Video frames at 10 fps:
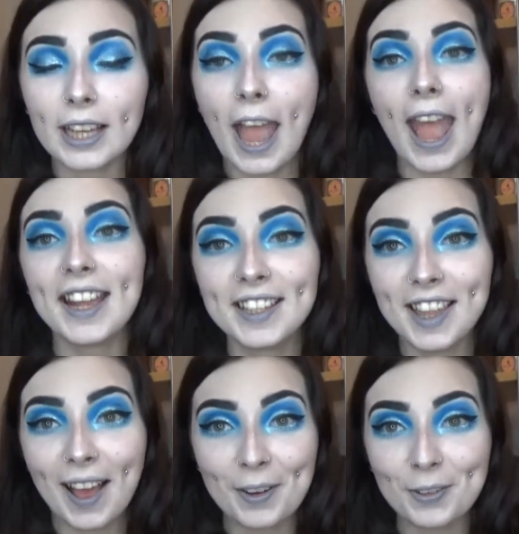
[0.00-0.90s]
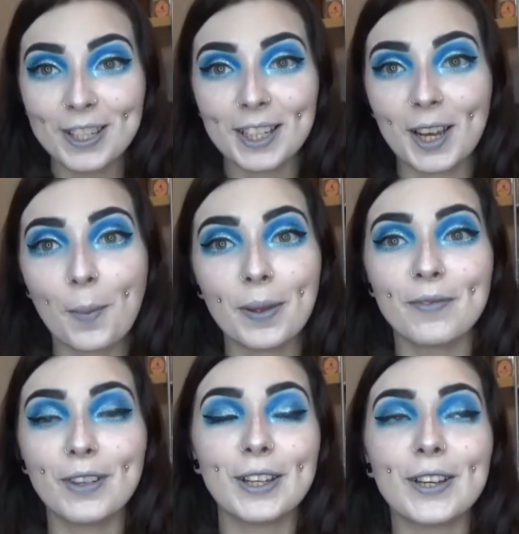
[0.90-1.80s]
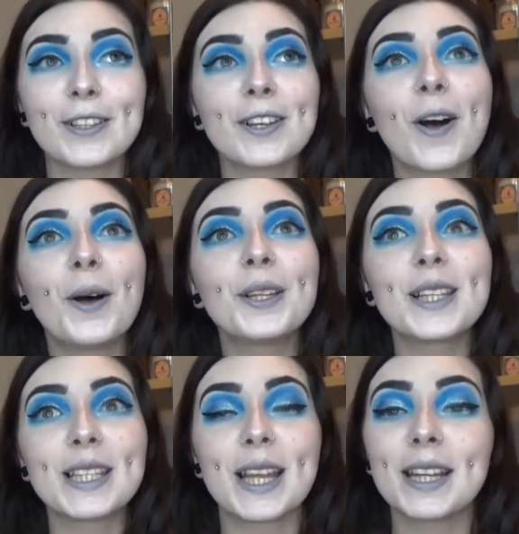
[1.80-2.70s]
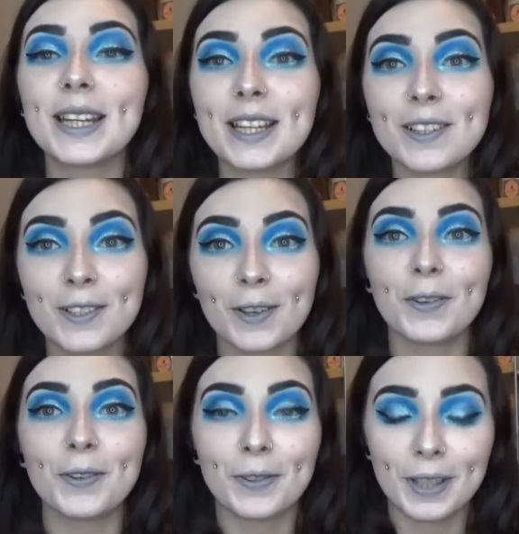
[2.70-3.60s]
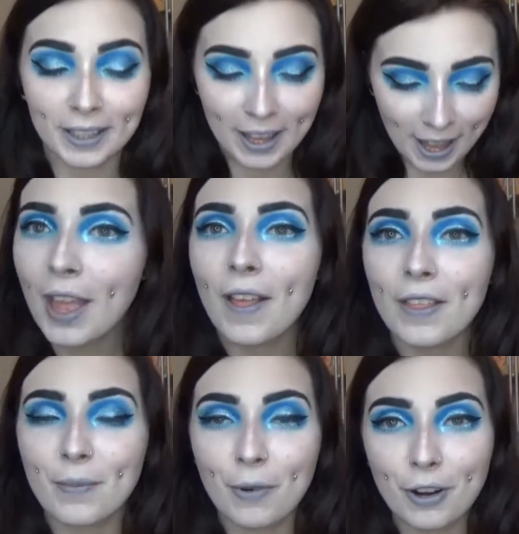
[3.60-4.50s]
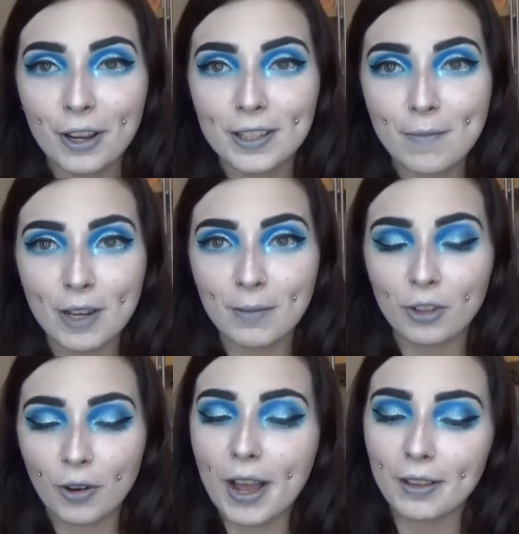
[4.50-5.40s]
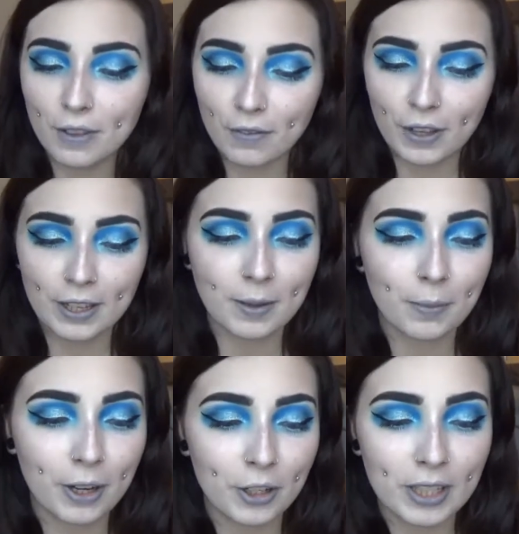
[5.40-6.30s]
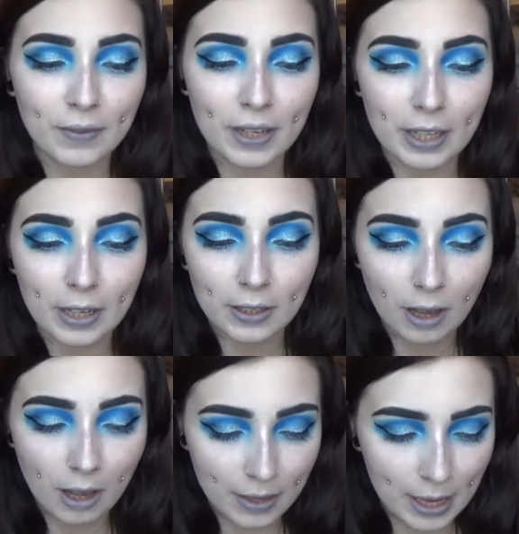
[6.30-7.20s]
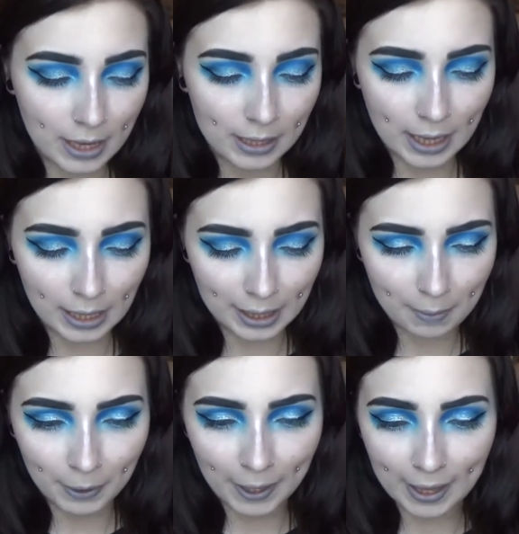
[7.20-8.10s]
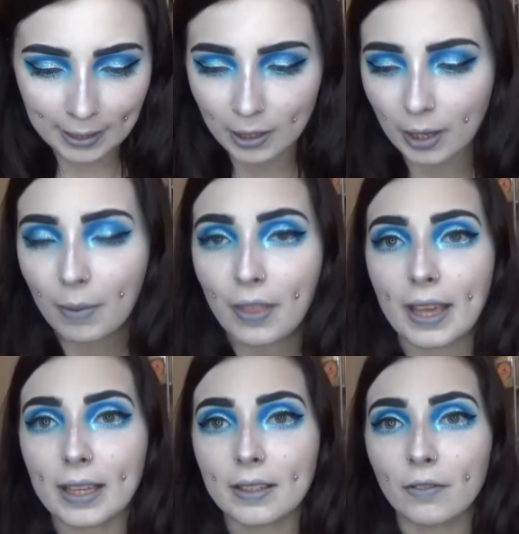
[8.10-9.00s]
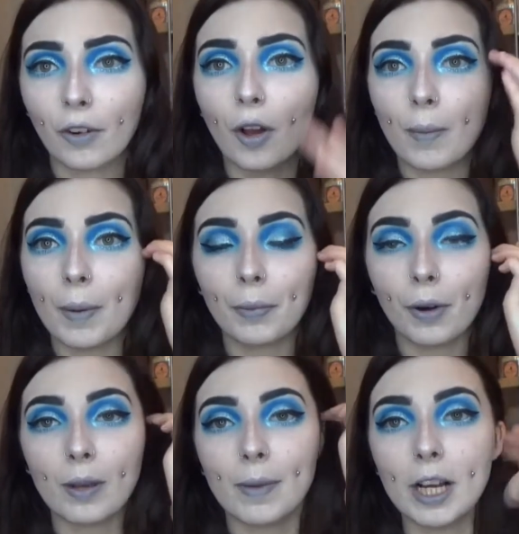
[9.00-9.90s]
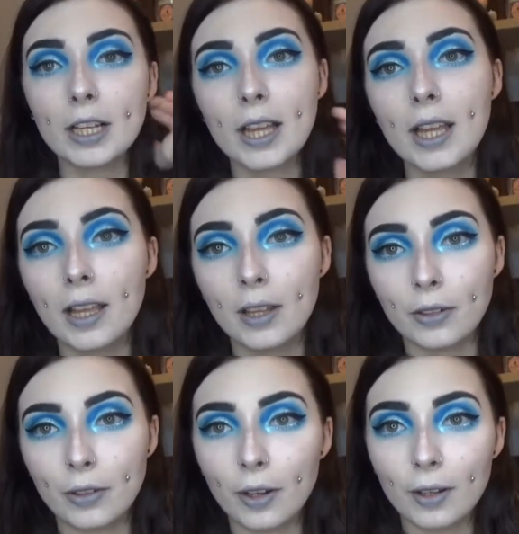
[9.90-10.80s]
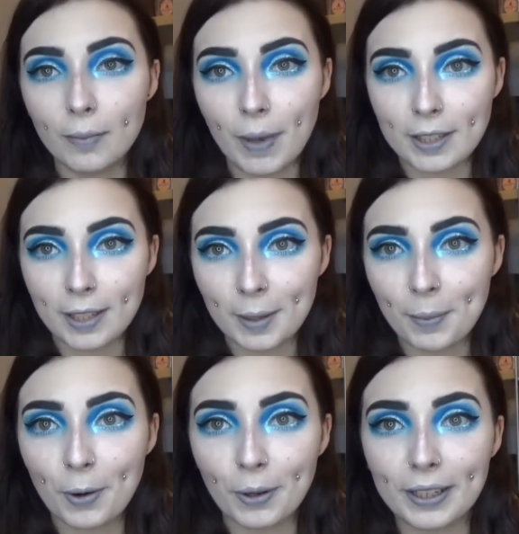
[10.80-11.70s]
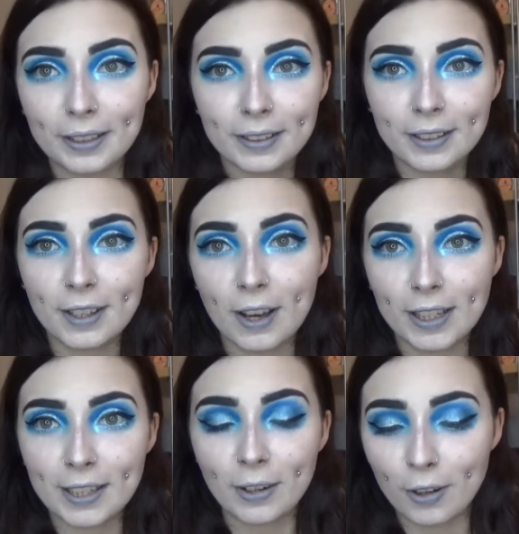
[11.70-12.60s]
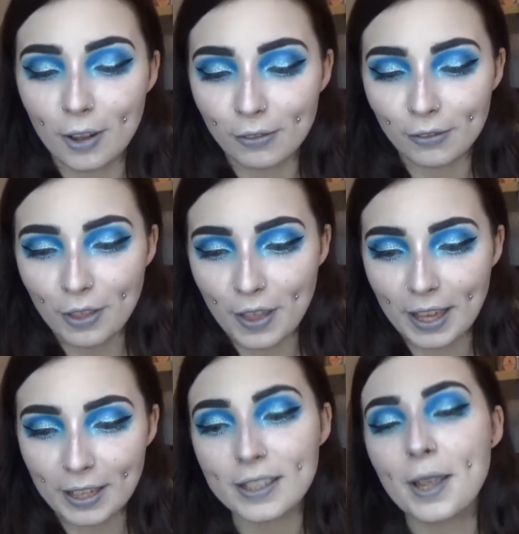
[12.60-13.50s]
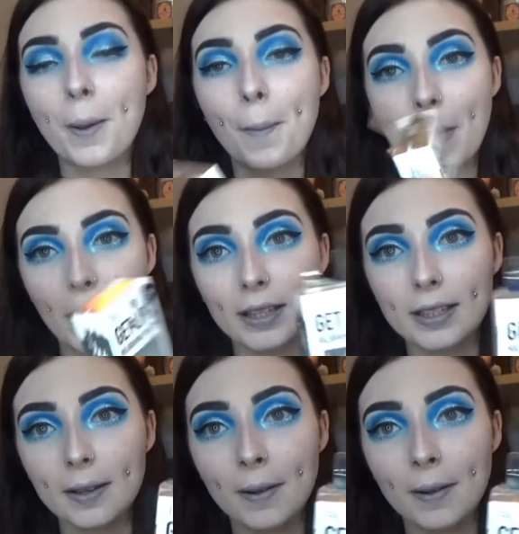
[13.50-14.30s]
hate that I always clap in videos. I can't stand it, it's so annoying. The products I'm going to be trying for the first impressions videos are these Lipkit type things from Primark, not basic boring Kylie knockoff things, but